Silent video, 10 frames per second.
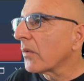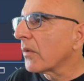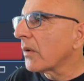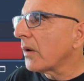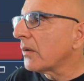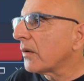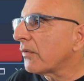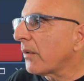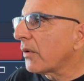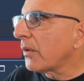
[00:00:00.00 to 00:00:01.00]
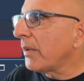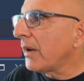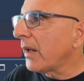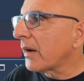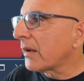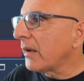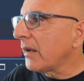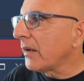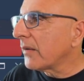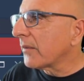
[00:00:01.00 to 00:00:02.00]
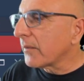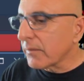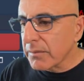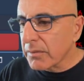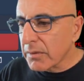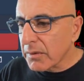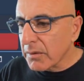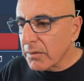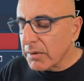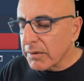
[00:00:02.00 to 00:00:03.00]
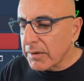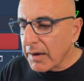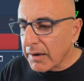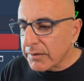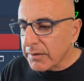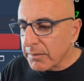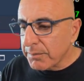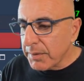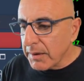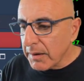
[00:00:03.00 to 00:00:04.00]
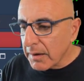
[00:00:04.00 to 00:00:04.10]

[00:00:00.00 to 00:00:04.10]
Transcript: And if I'm going to be lucky, with the S&P.